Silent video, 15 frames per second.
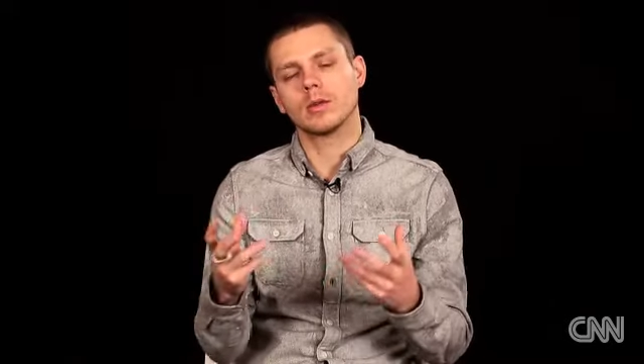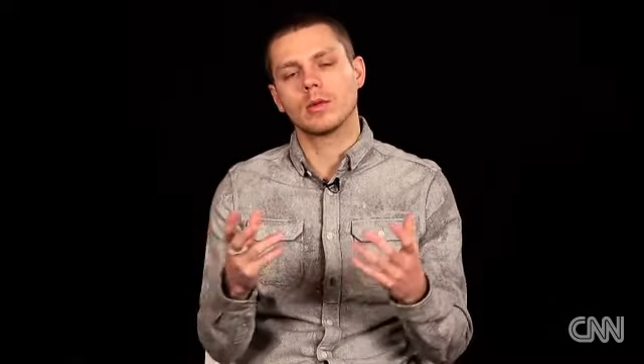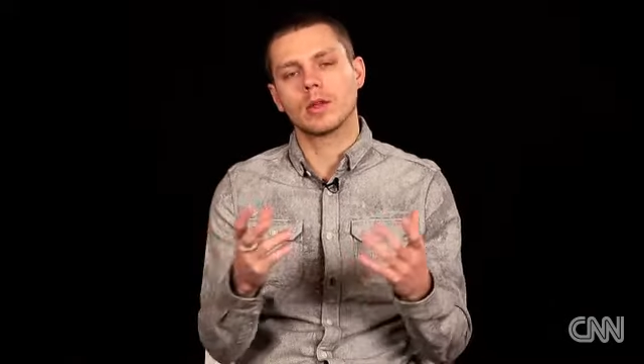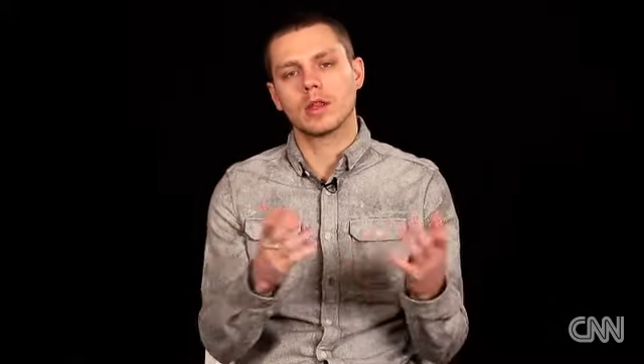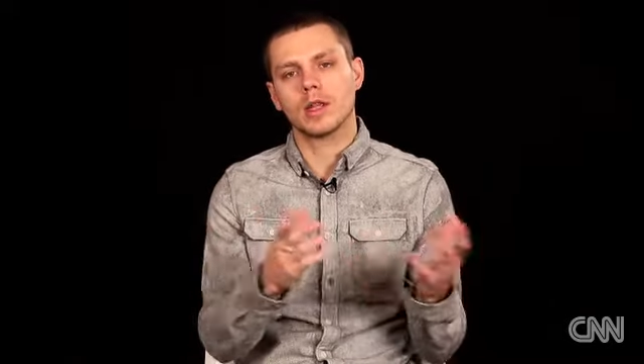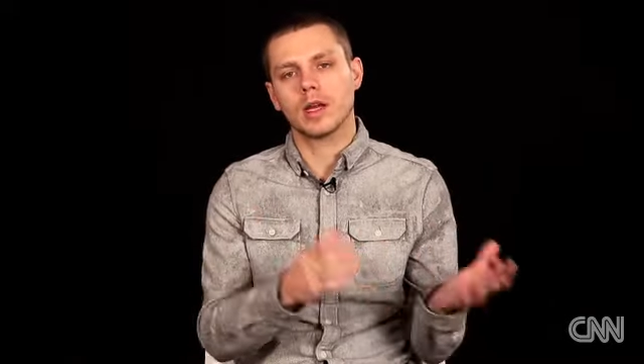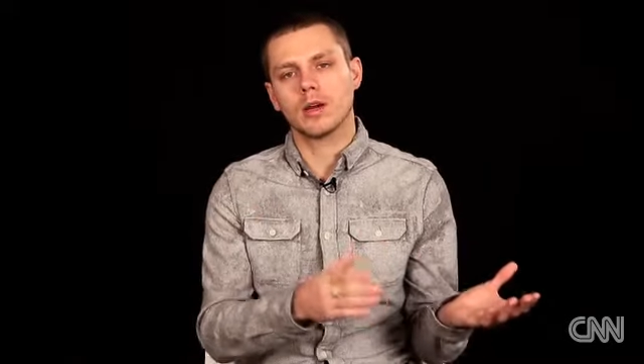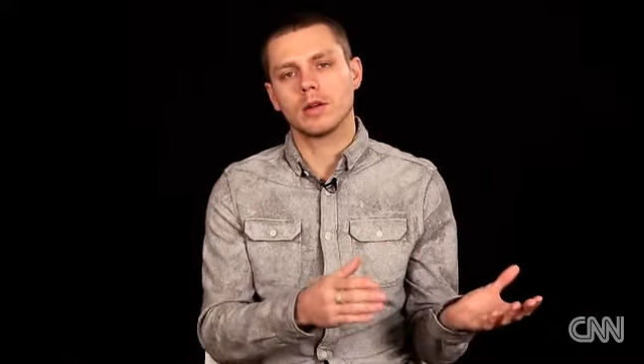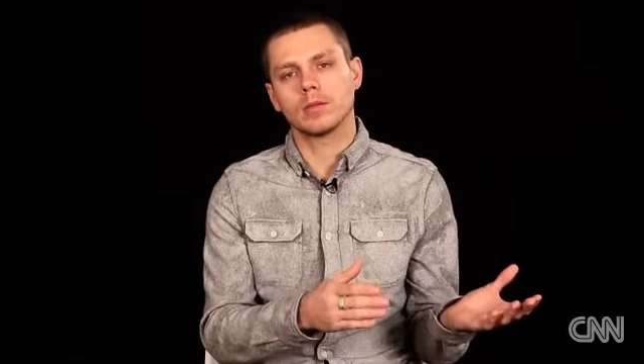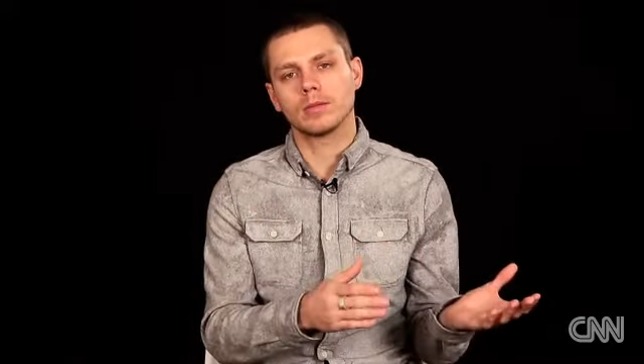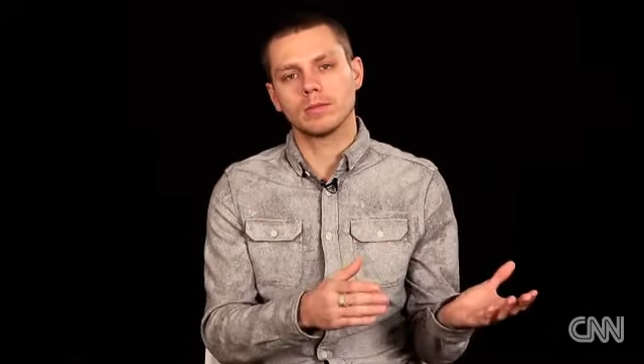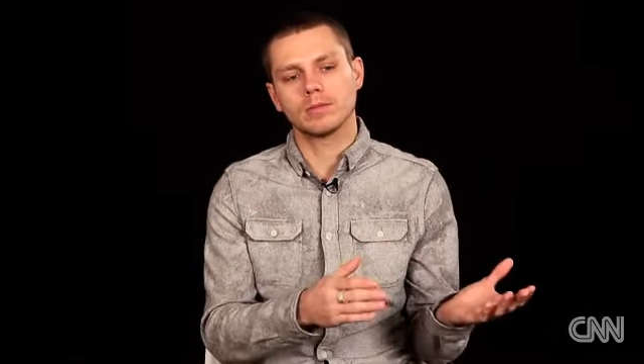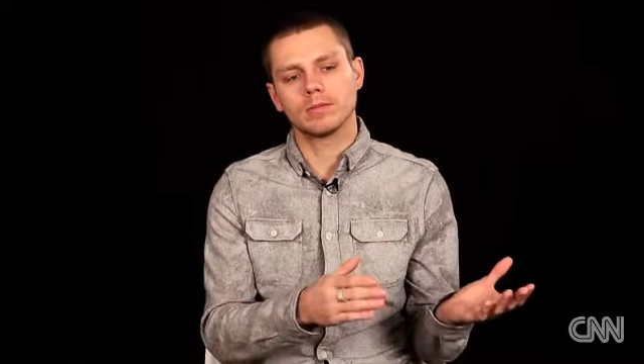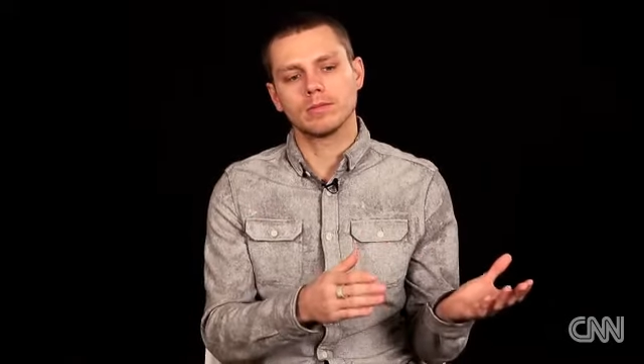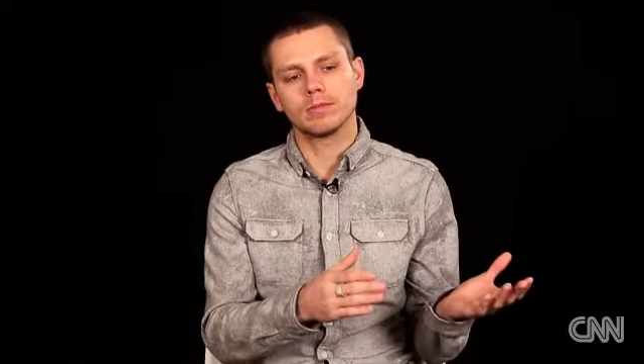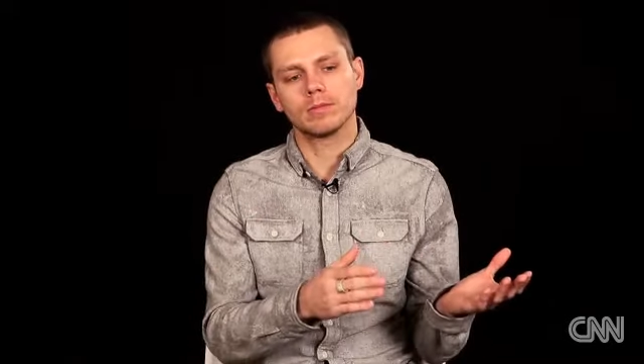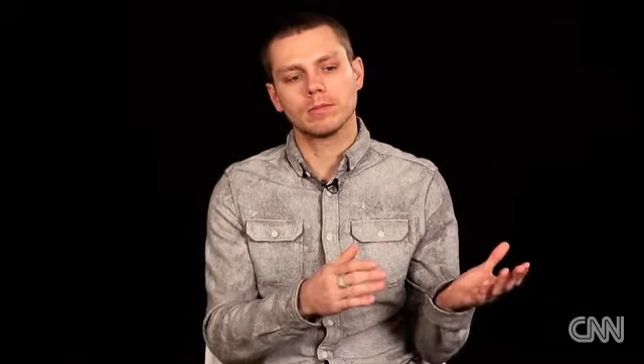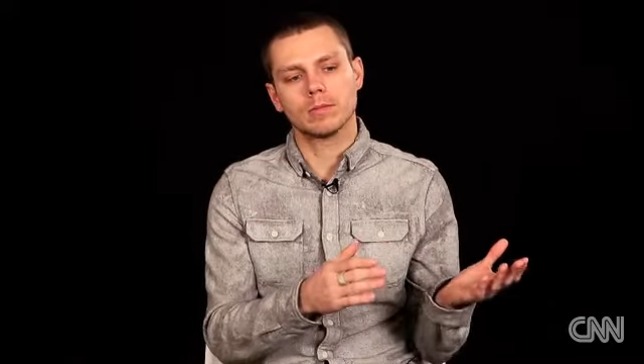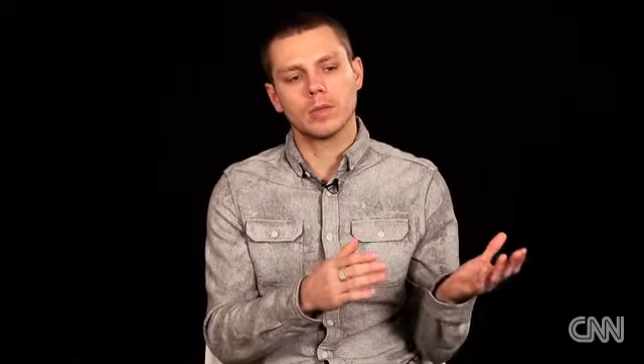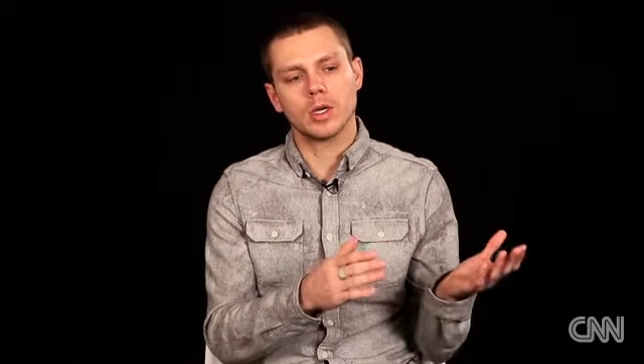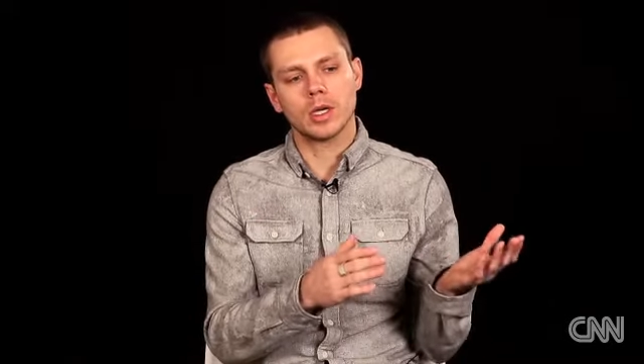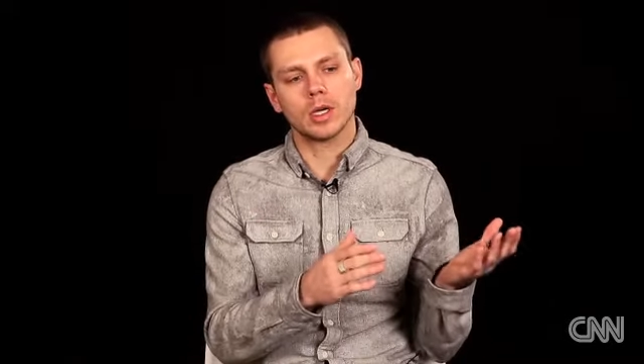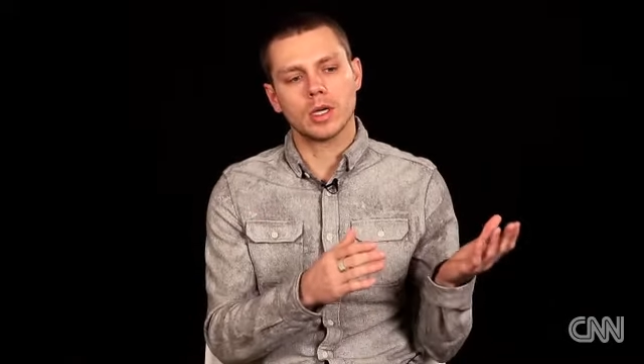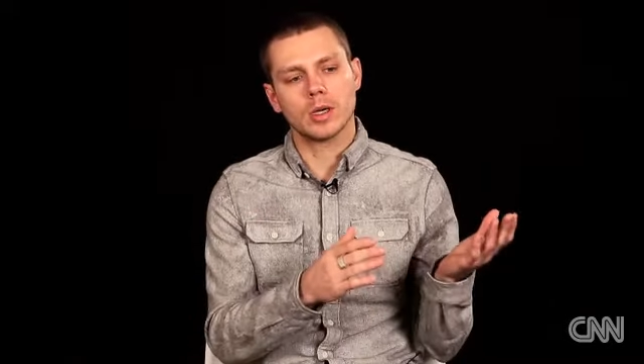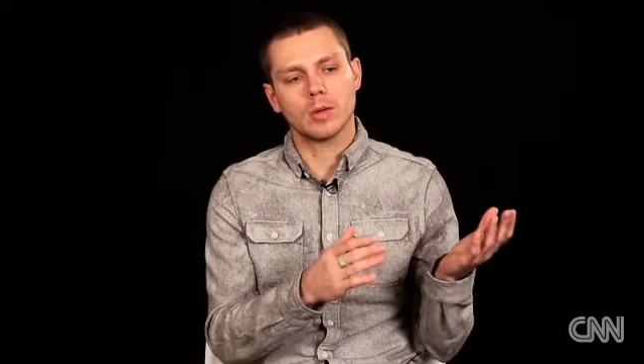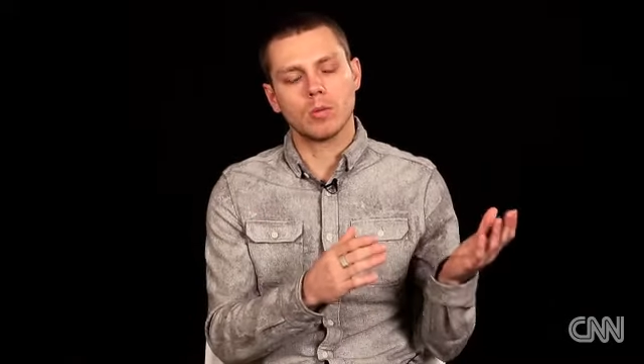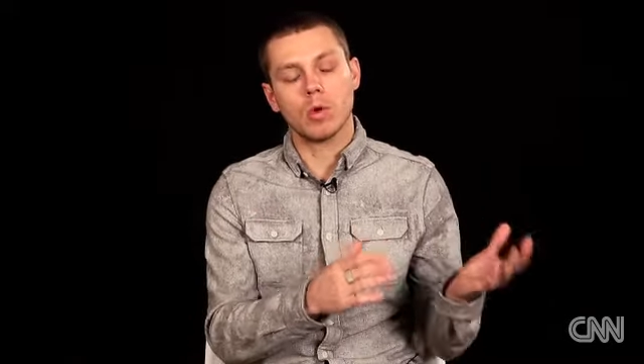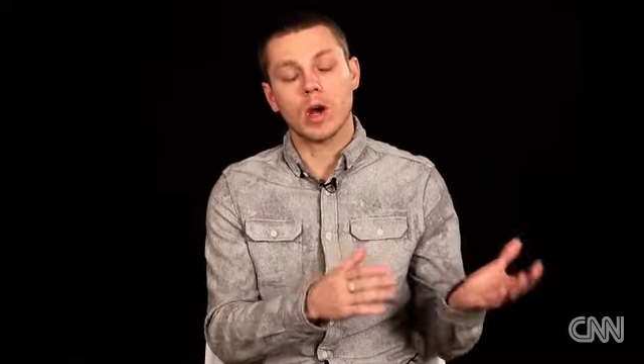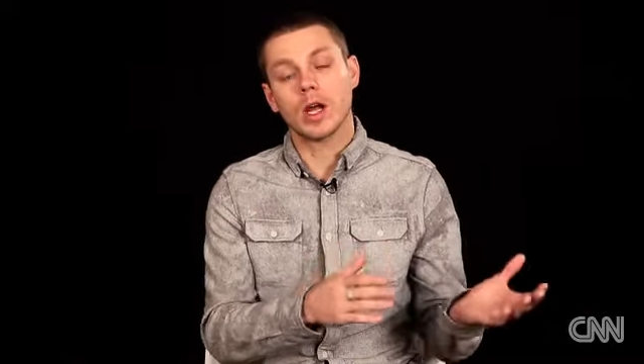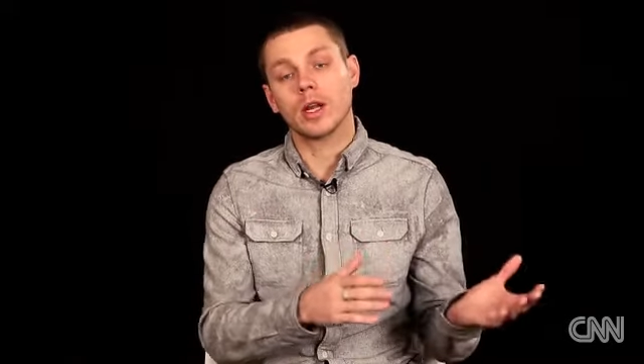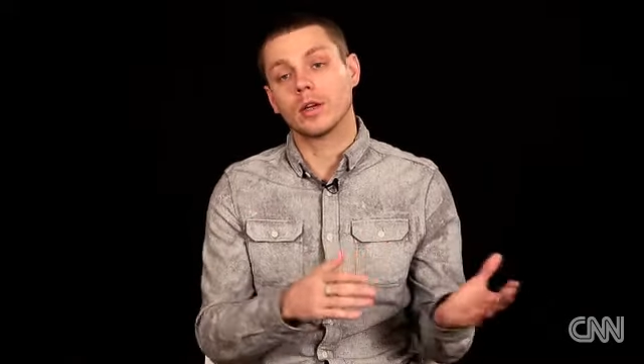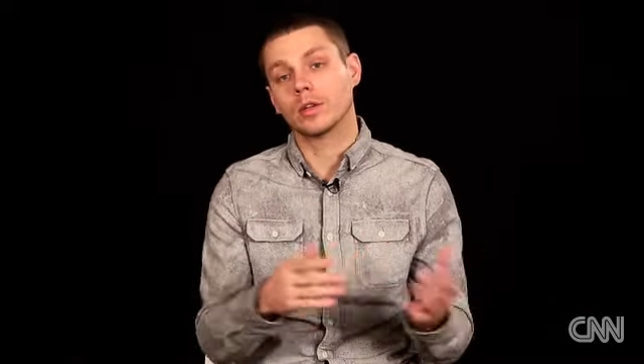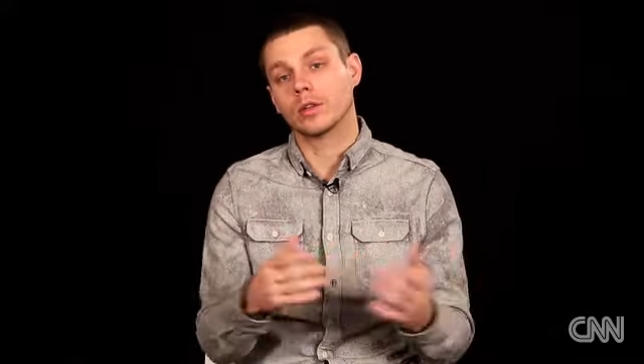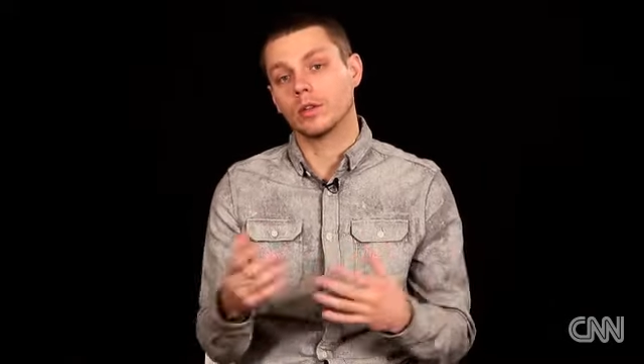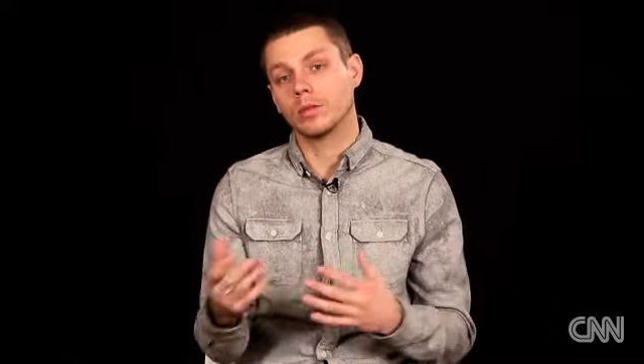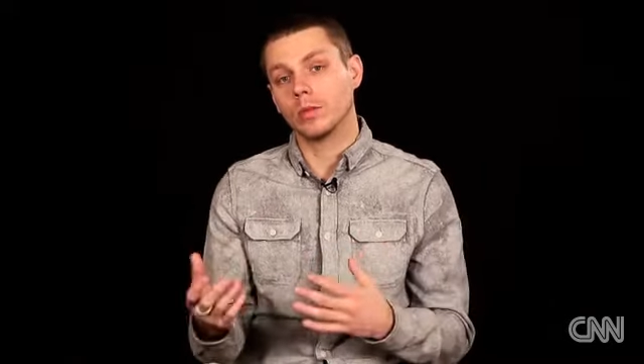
without wires or